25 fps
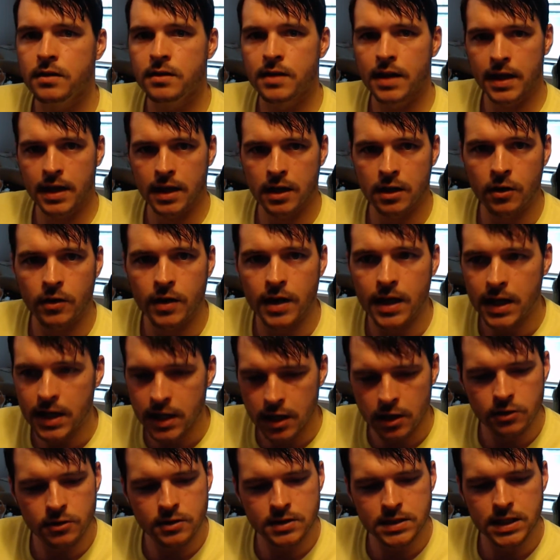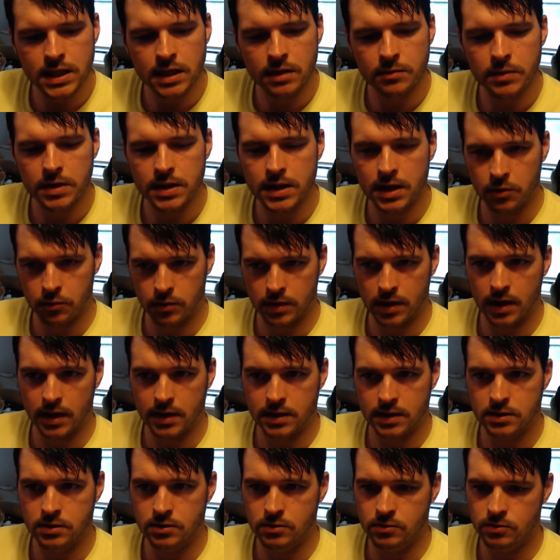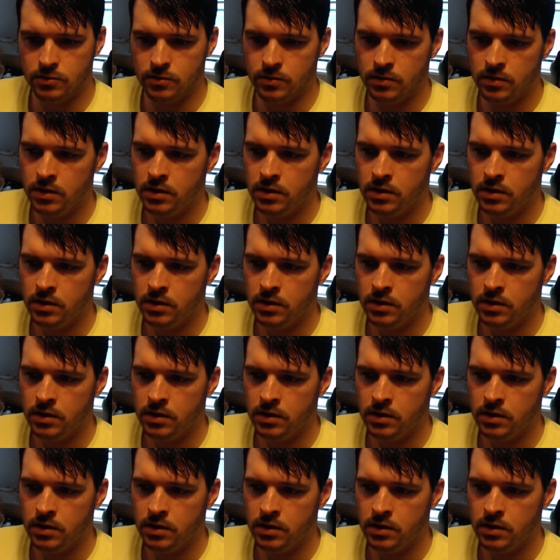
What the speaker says: They can go to any other team that they would like to.